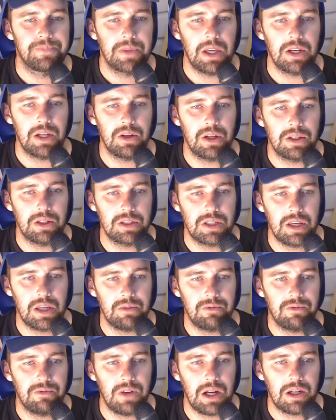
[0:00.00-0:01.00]
Anyway, let's
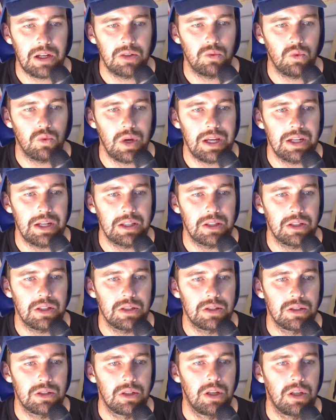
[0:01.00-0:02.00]
keep fucking reading this.